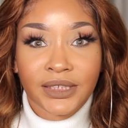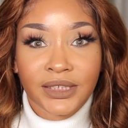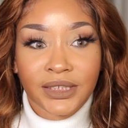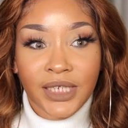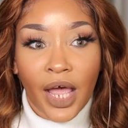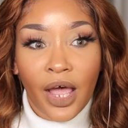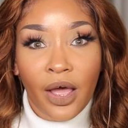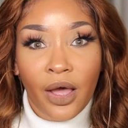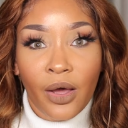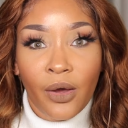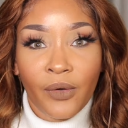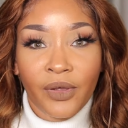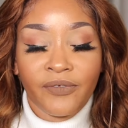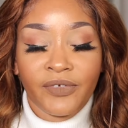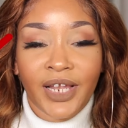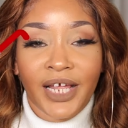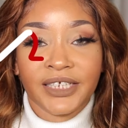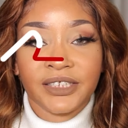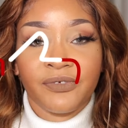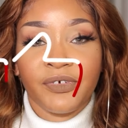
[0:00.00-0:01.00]
So, if
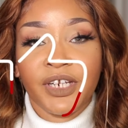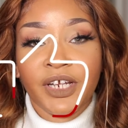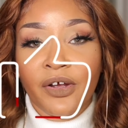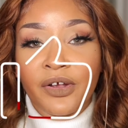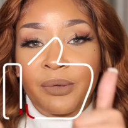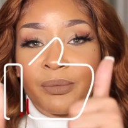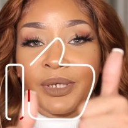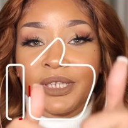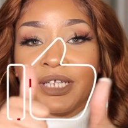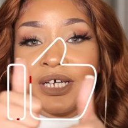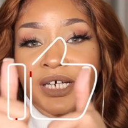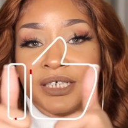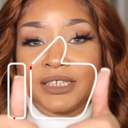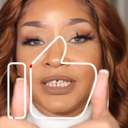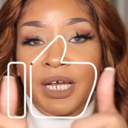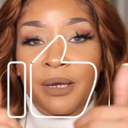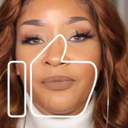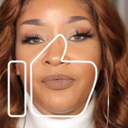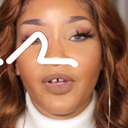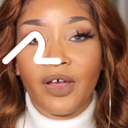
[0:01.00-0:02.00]
you like this video, give me a
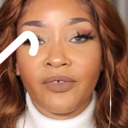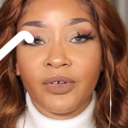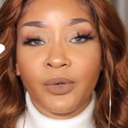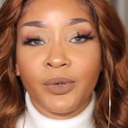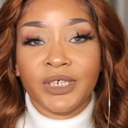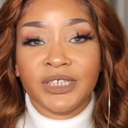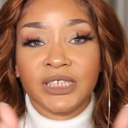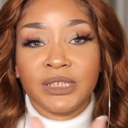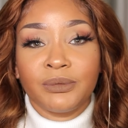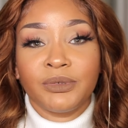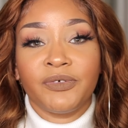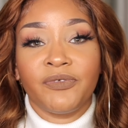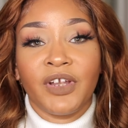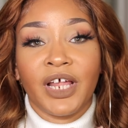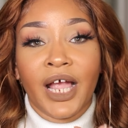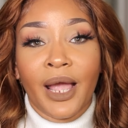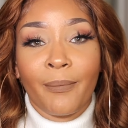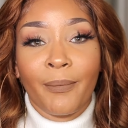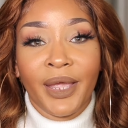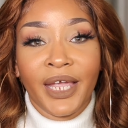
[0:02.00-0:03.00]
thumbs up. If you have any questions, which you feel
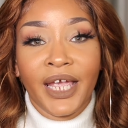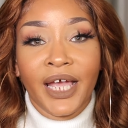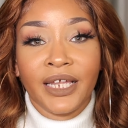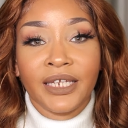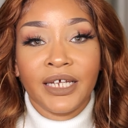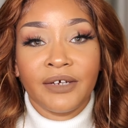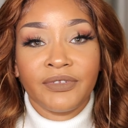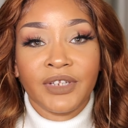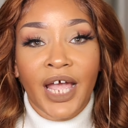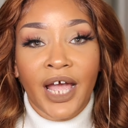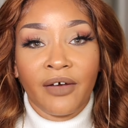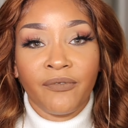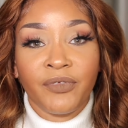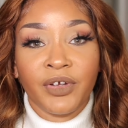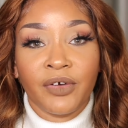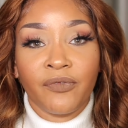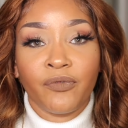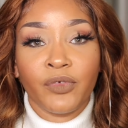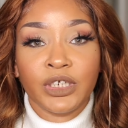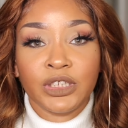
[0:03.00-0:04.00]
like I may have left out,
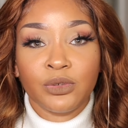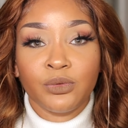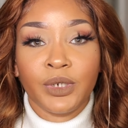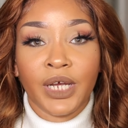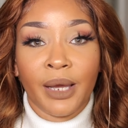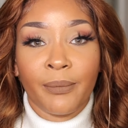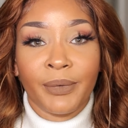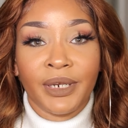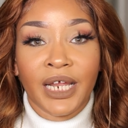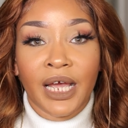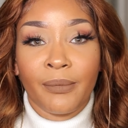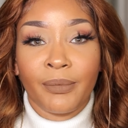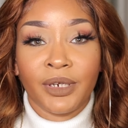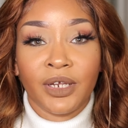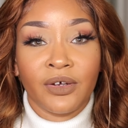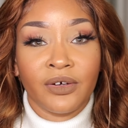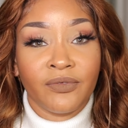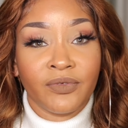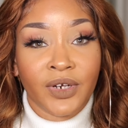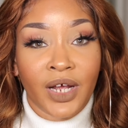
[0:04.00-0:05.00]
feel free to comment down
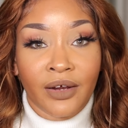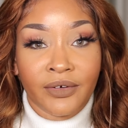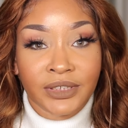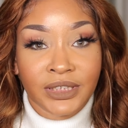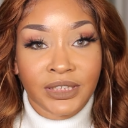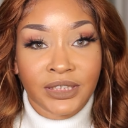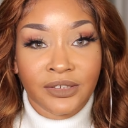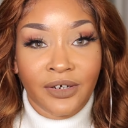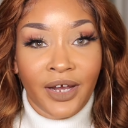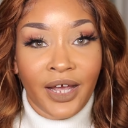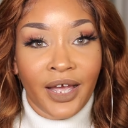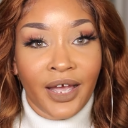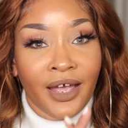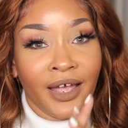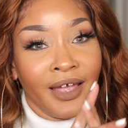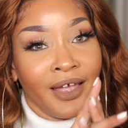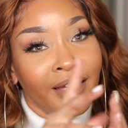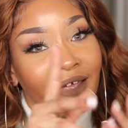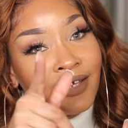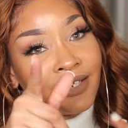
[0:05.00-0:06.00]
below. And if you're not already
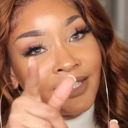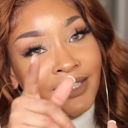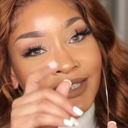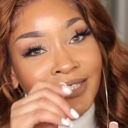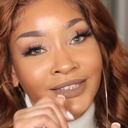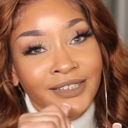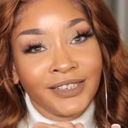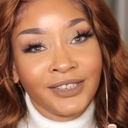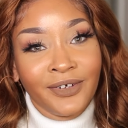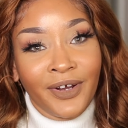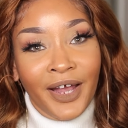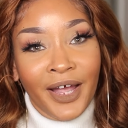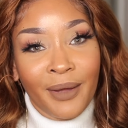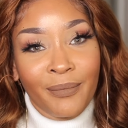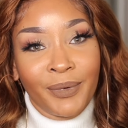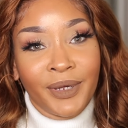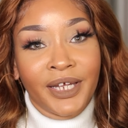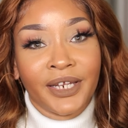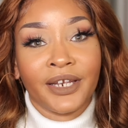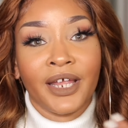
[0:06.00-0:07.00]
subscribed, click the
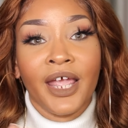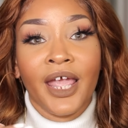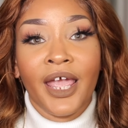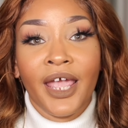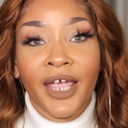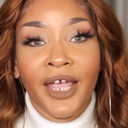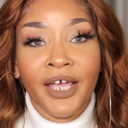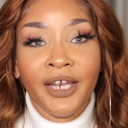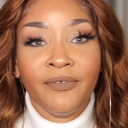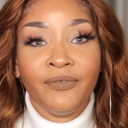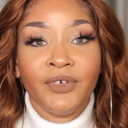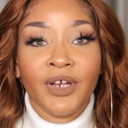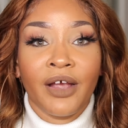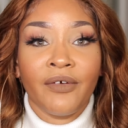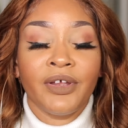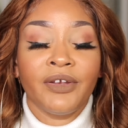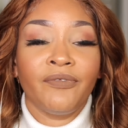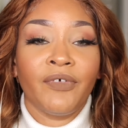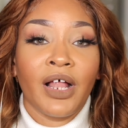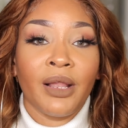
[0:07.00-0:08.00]
subscribe button. And if you're
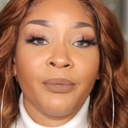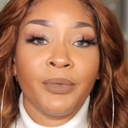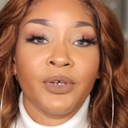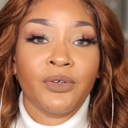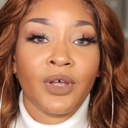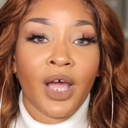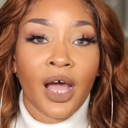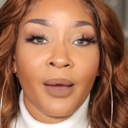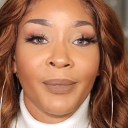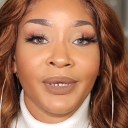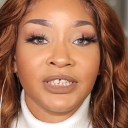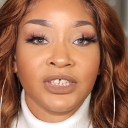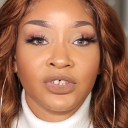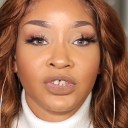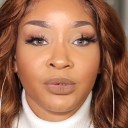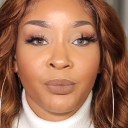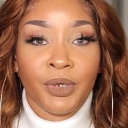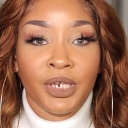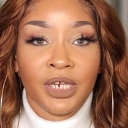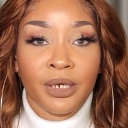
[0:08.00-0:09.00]
not already, follow me on all my
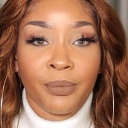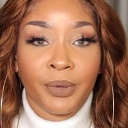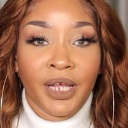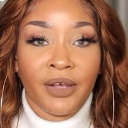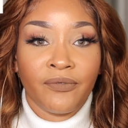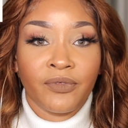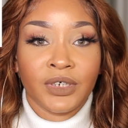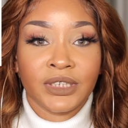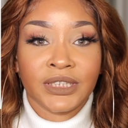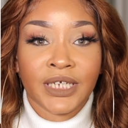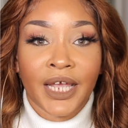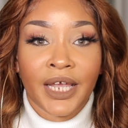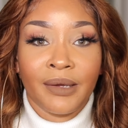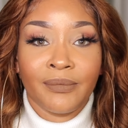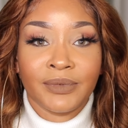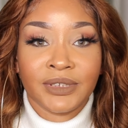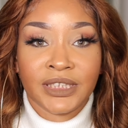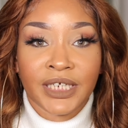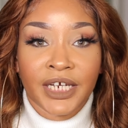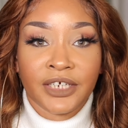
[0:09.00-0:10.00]
social media platforms. I
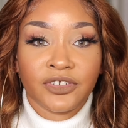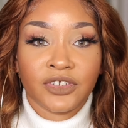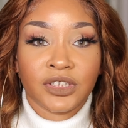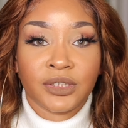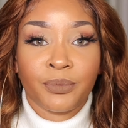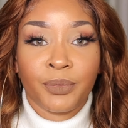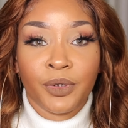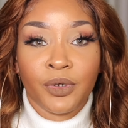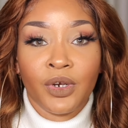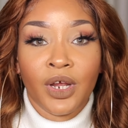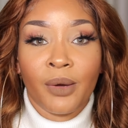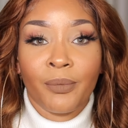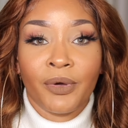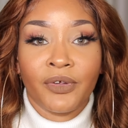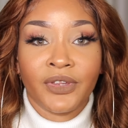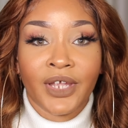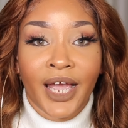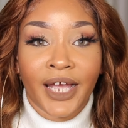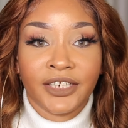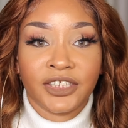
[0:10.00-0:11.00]
am Disastrous Beauty on
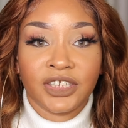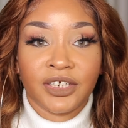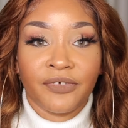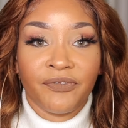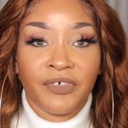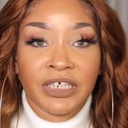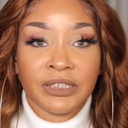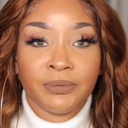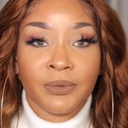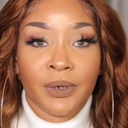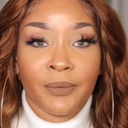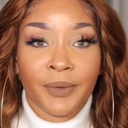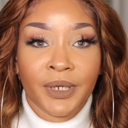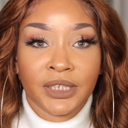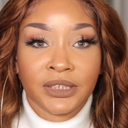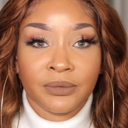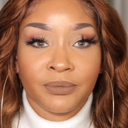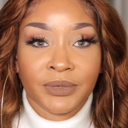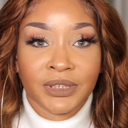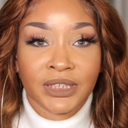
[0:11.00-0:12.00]
both IG and Facebook. I'm
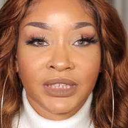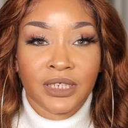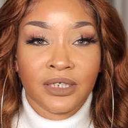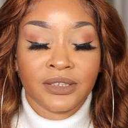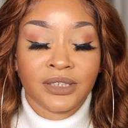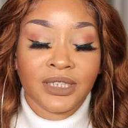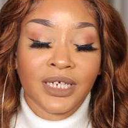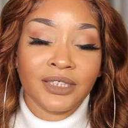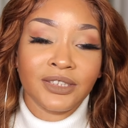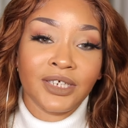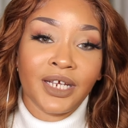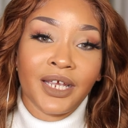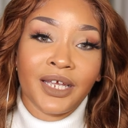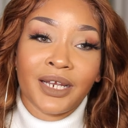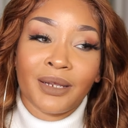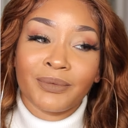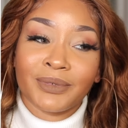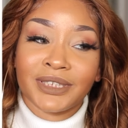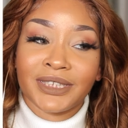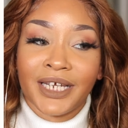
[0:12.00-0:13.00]
Hell to Miss C on Snapchat.
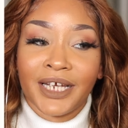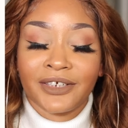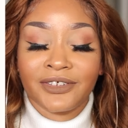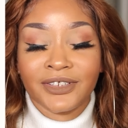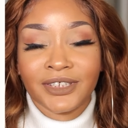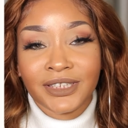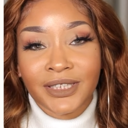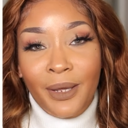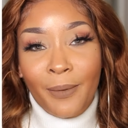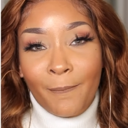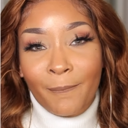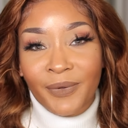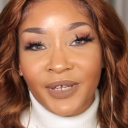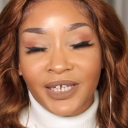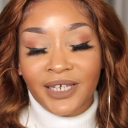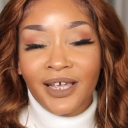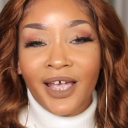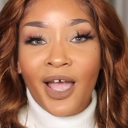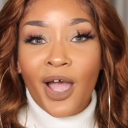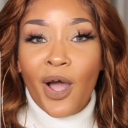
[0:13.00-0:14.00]
And I'm Disastrous
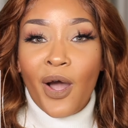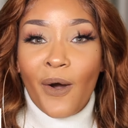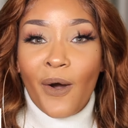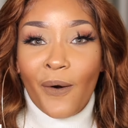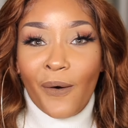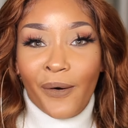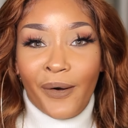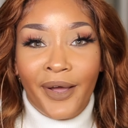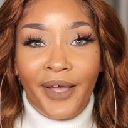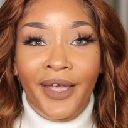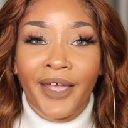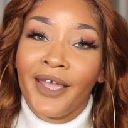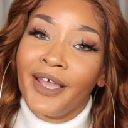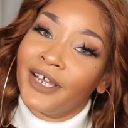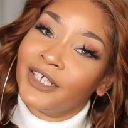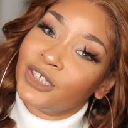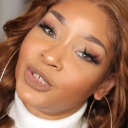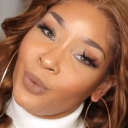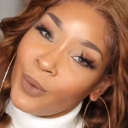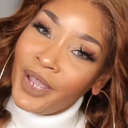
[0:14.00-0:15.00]
B on
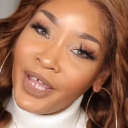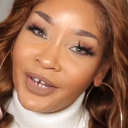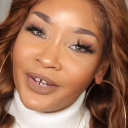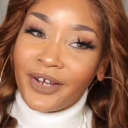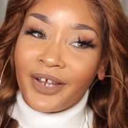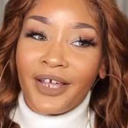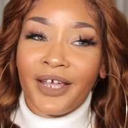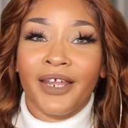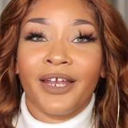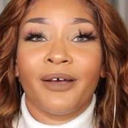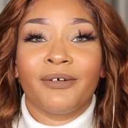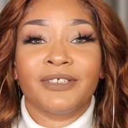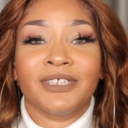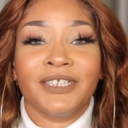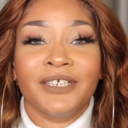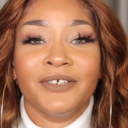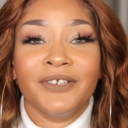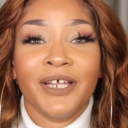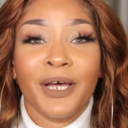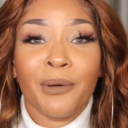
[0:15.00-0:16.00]
Twitter. And I will
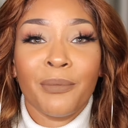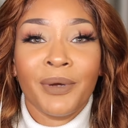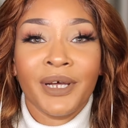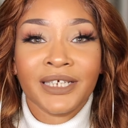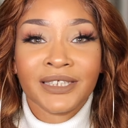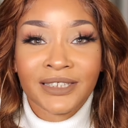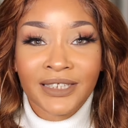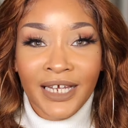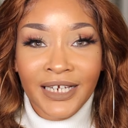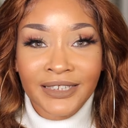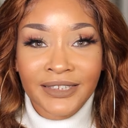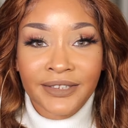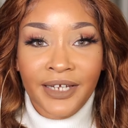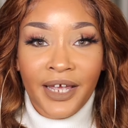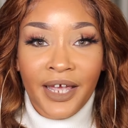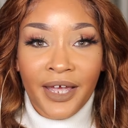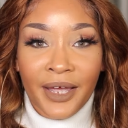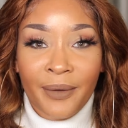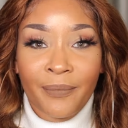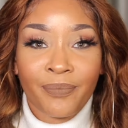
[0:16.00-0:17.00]
see you love bugs next
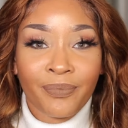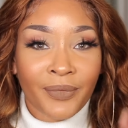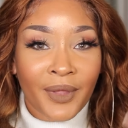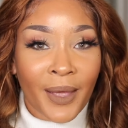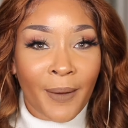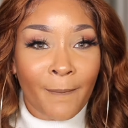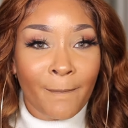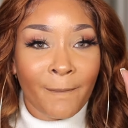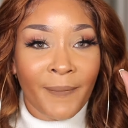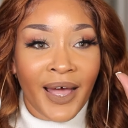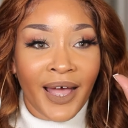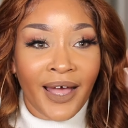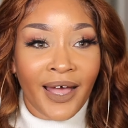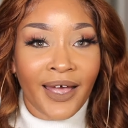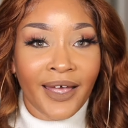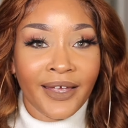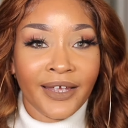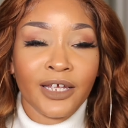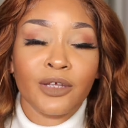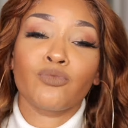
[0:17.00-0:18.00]
time.
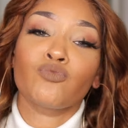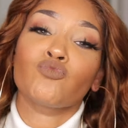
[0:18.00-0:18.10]
Bye.